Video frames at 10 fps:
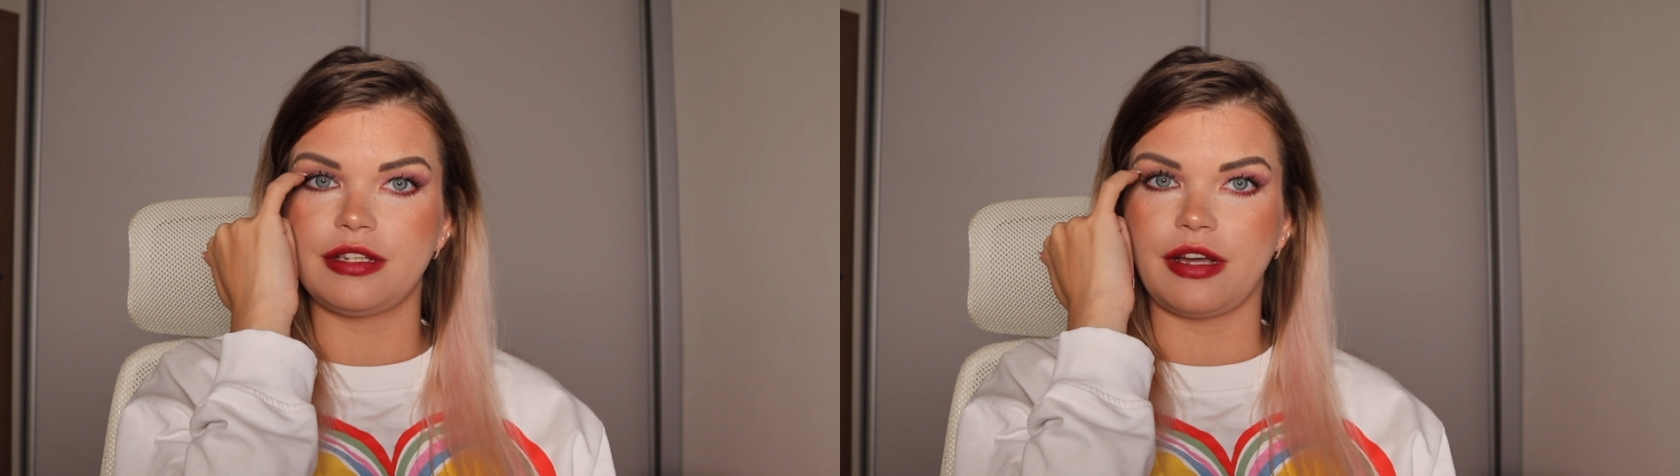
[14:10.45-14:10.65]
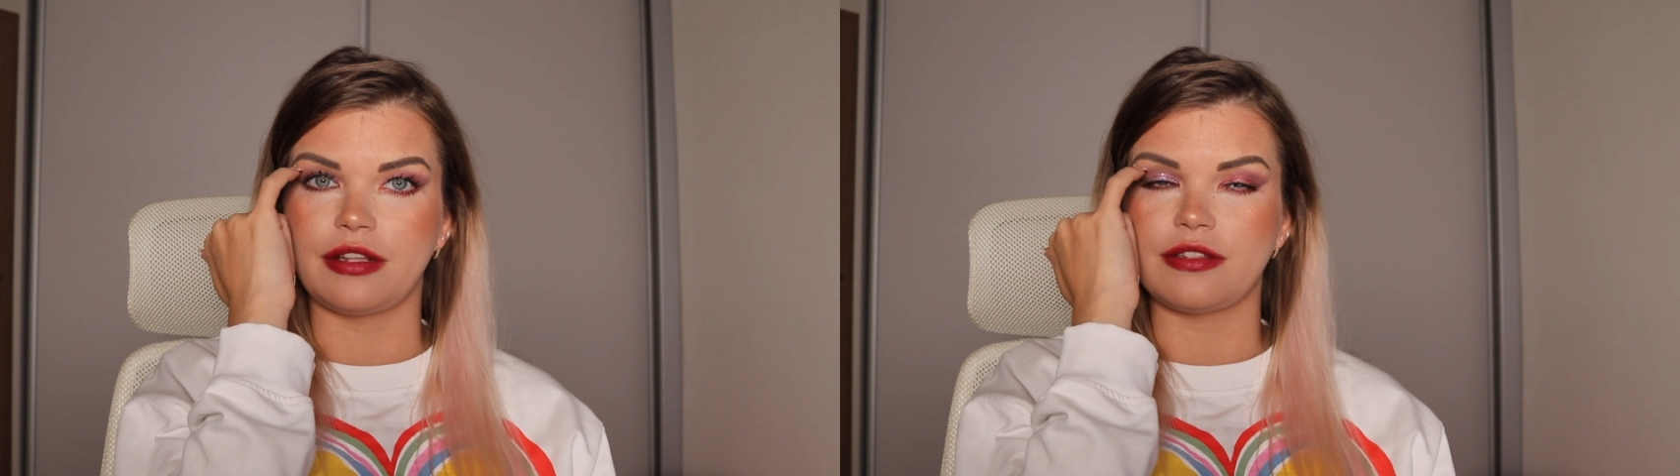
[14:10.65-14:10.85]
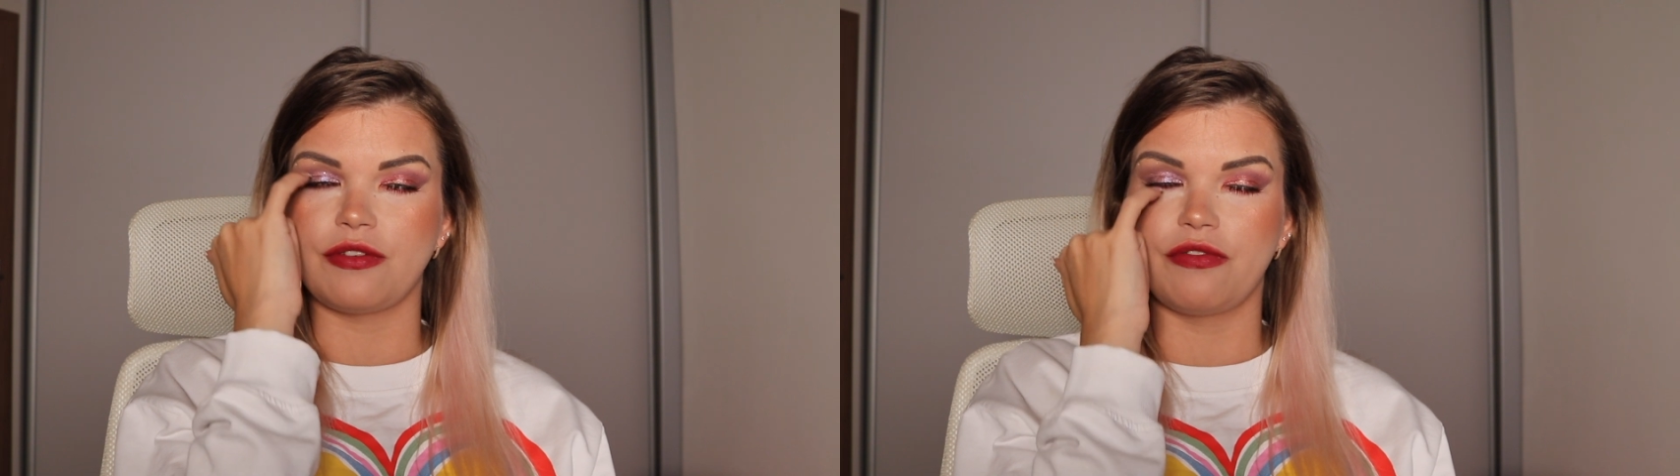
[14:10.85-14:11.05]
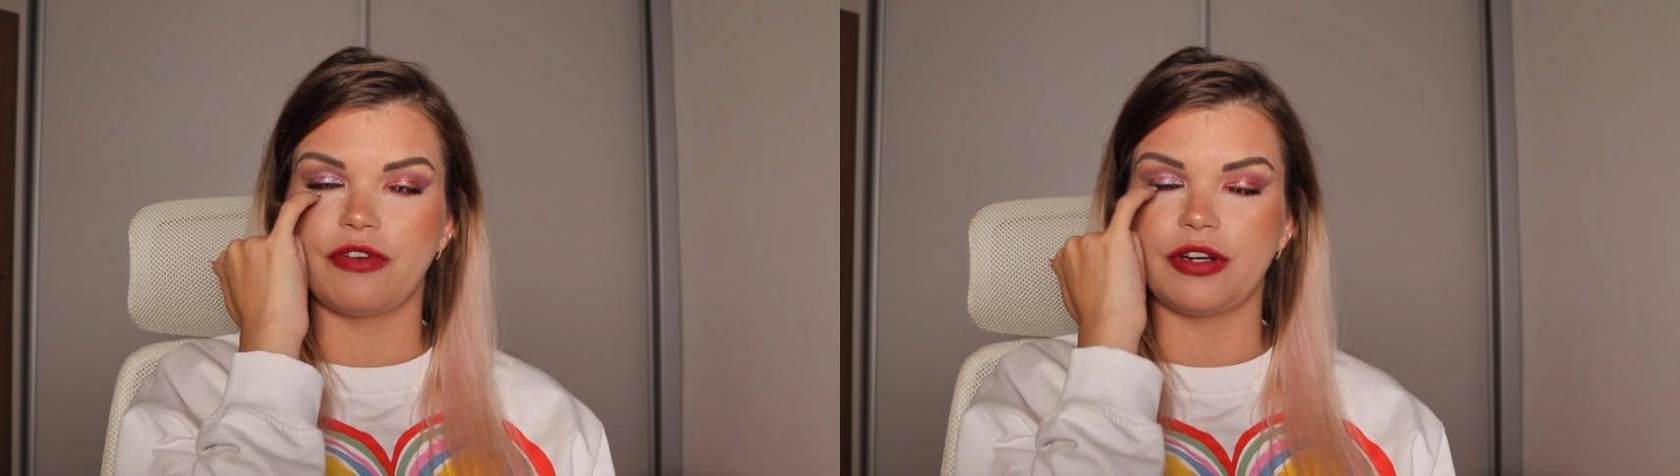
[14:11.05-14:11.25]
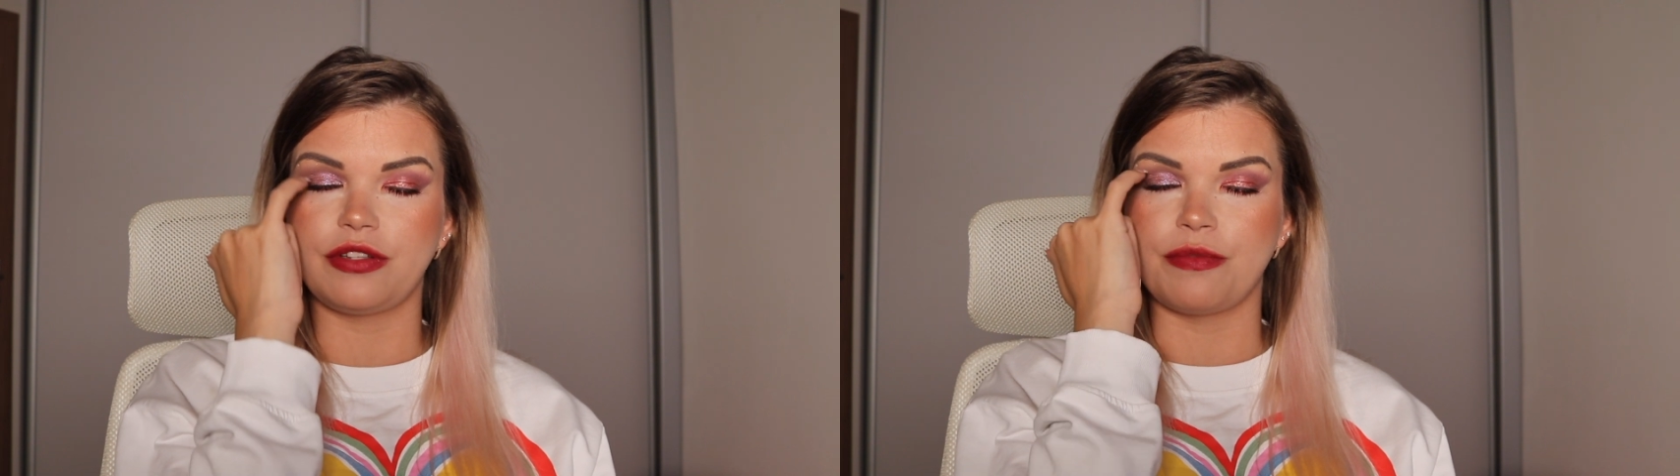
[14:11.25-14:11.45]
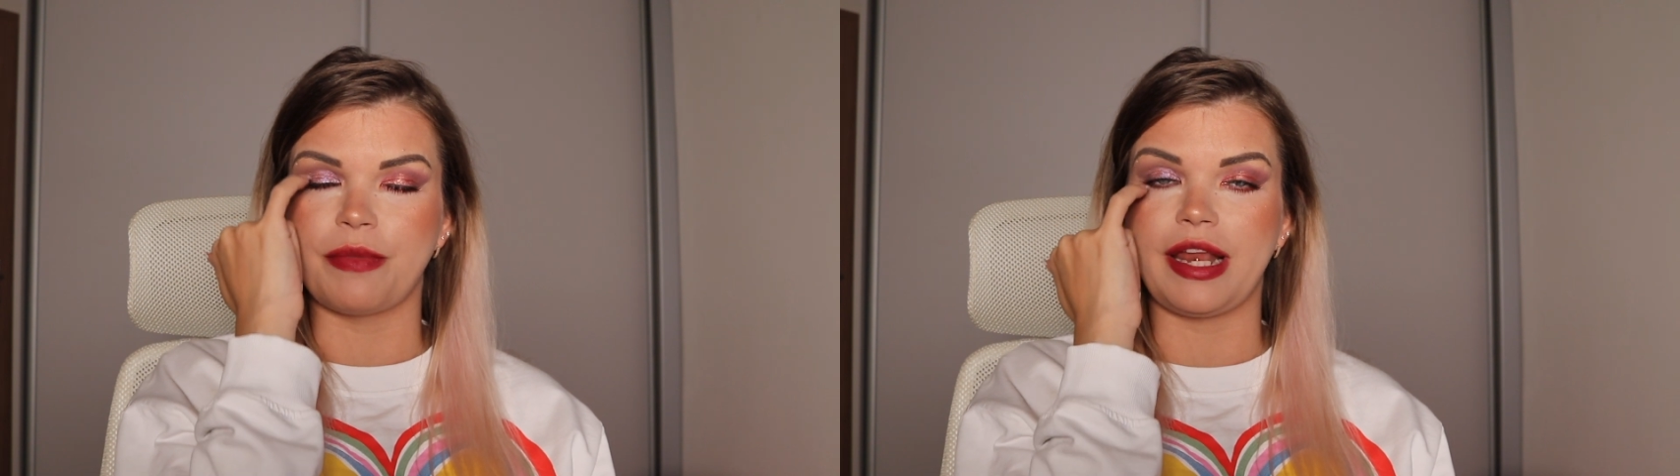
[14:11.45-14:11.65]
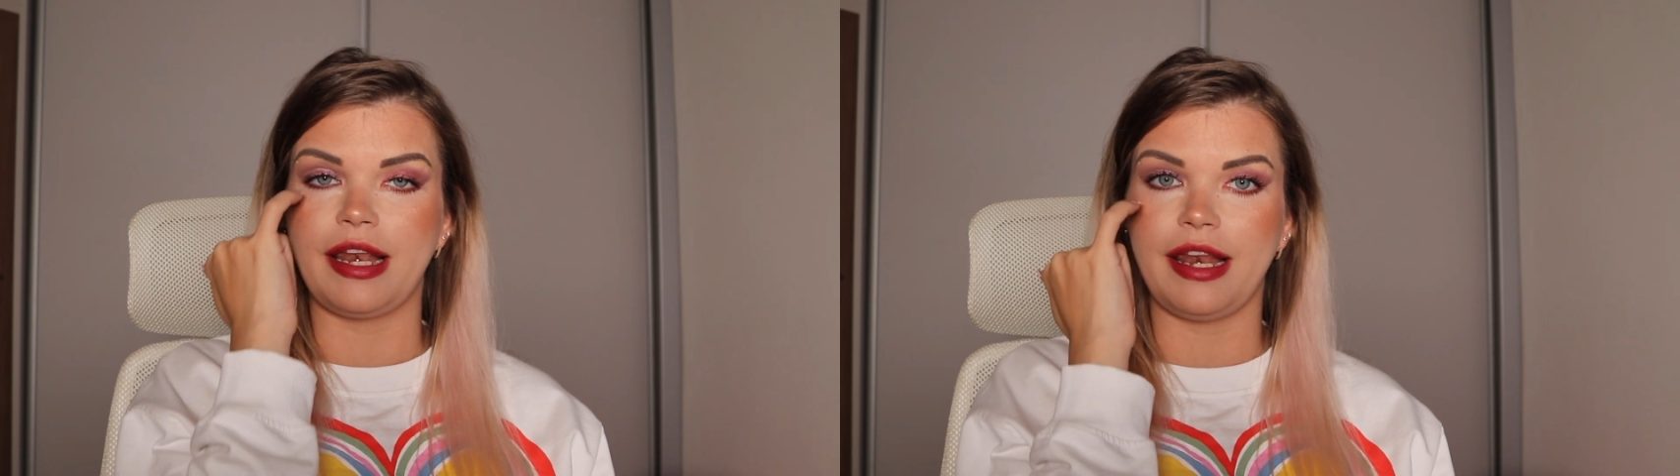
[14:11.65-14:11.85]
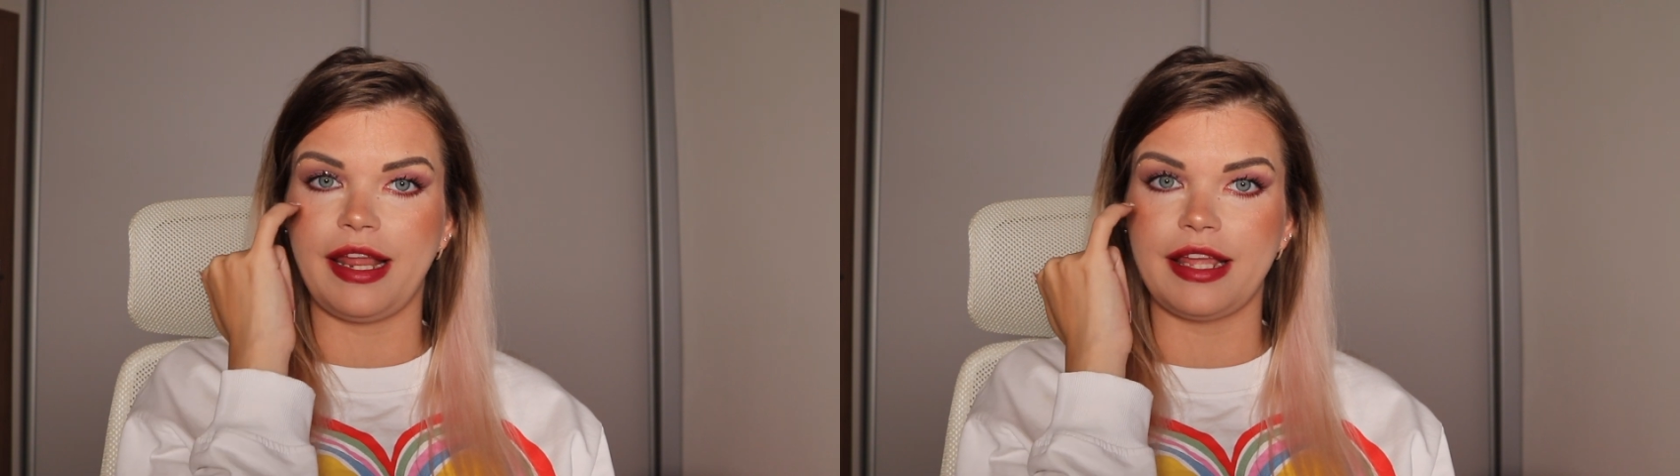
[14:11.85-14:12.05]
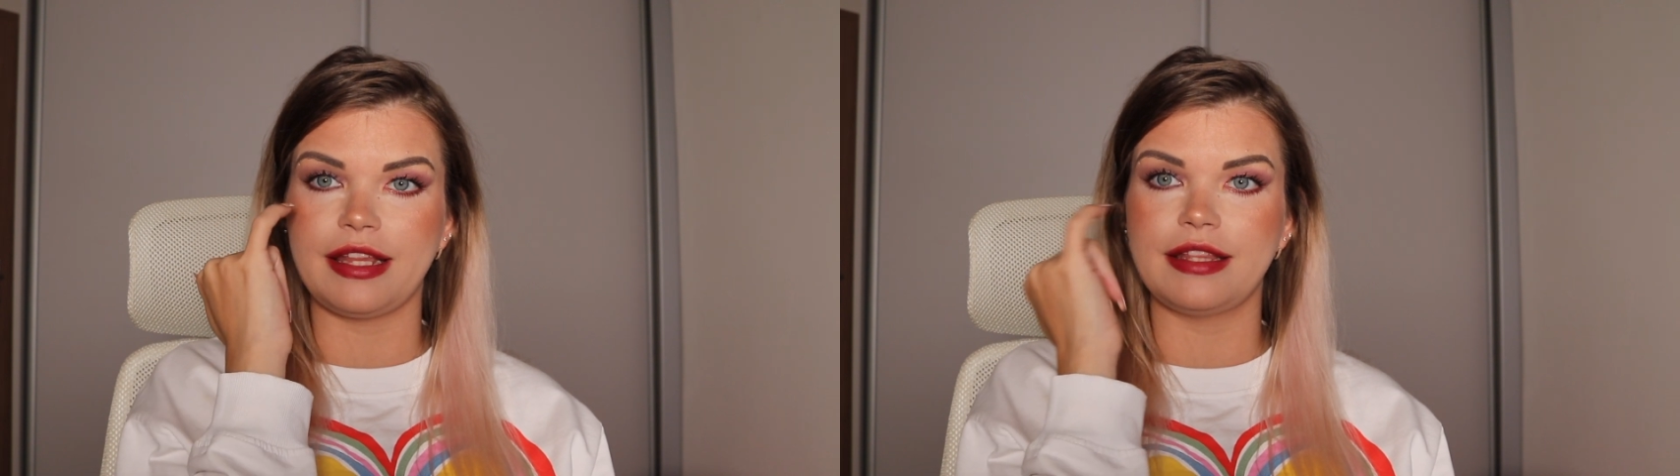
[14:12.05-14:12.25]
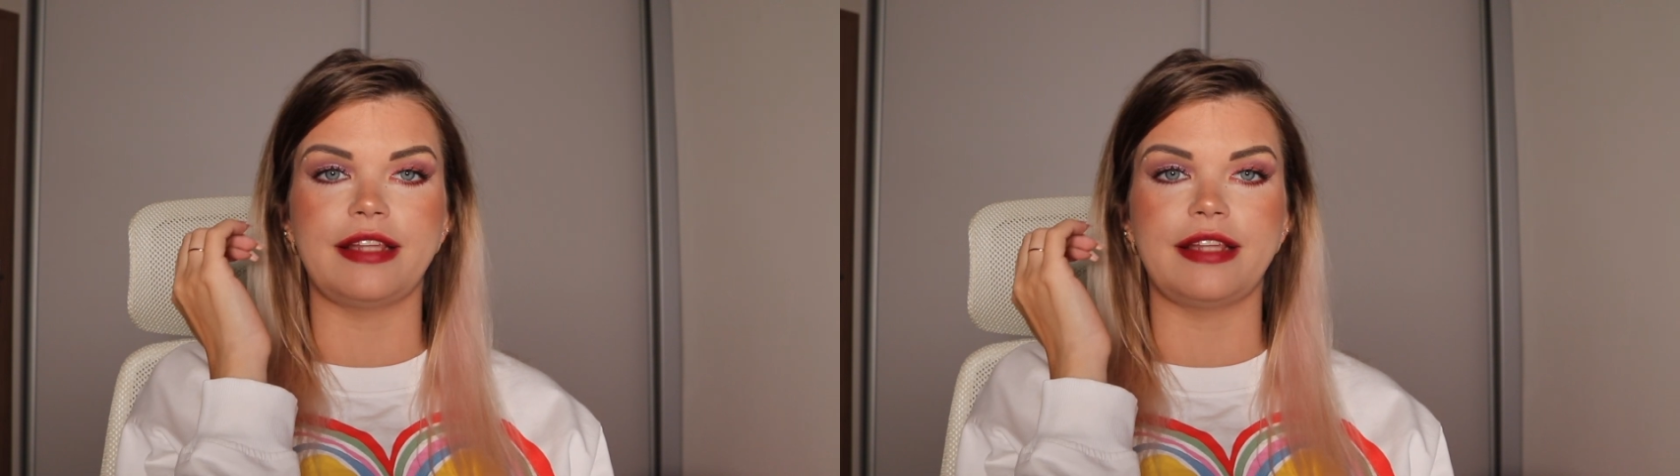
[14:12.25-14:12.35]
cuts over to my lid,